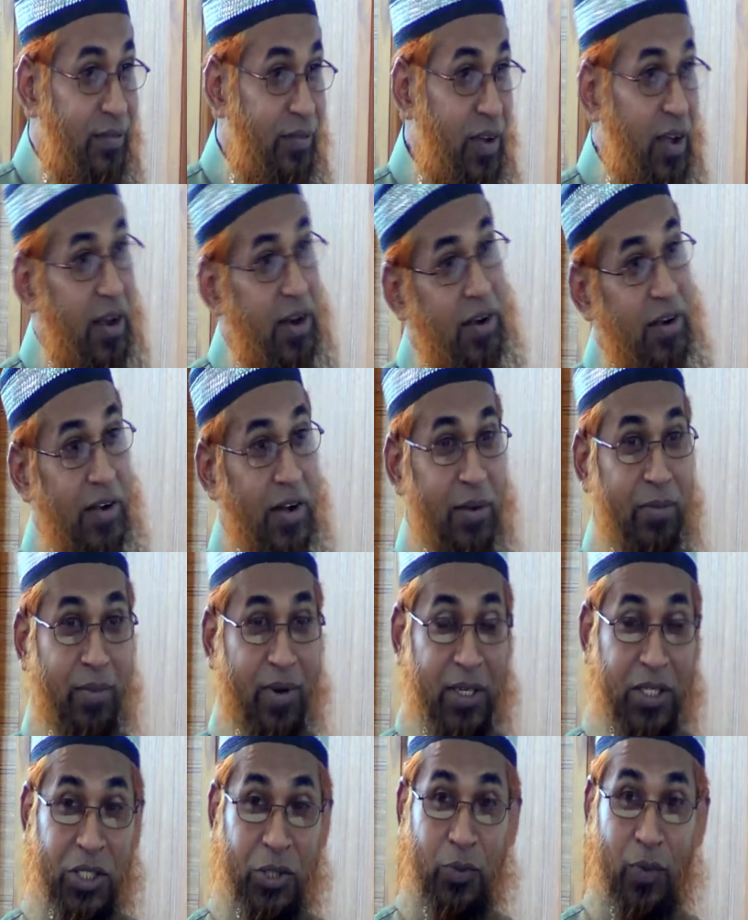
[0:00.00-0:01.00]
very
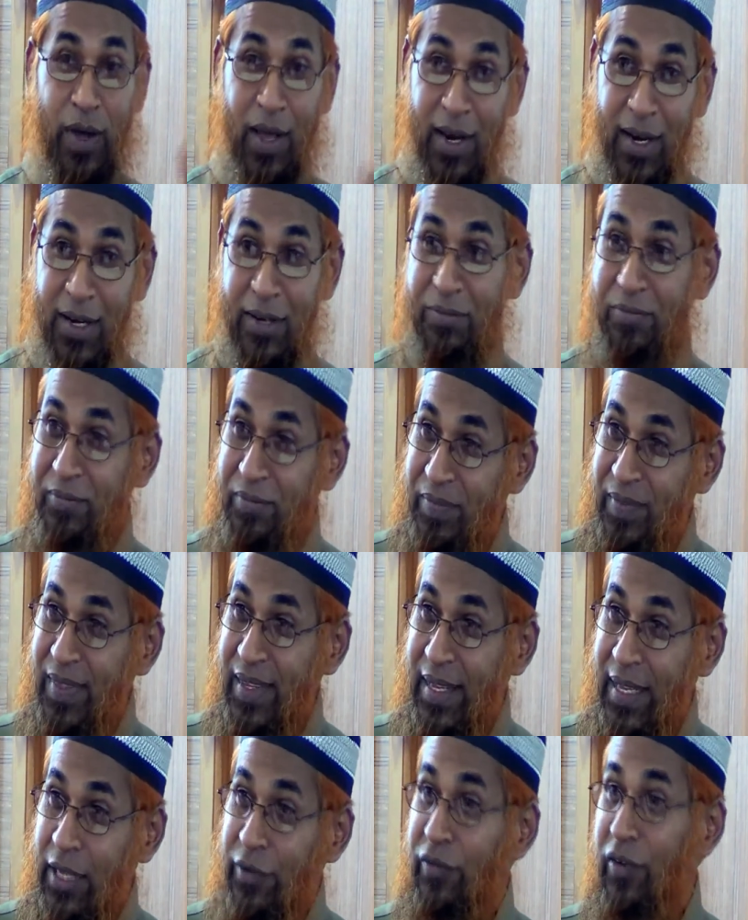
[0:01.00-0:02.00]
much well.
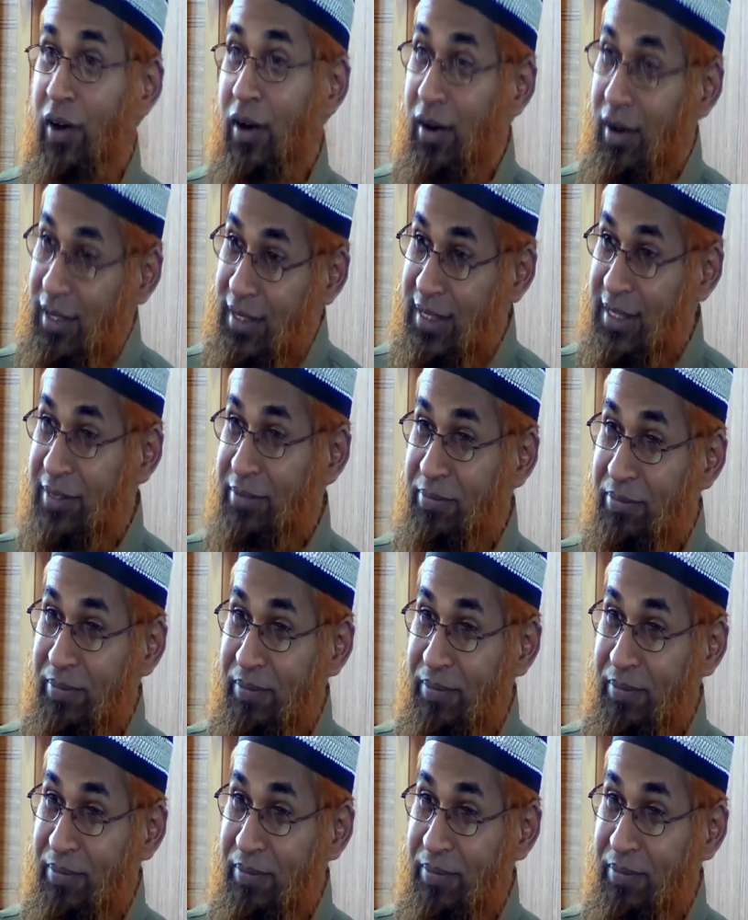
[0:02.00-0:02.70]
He forgot.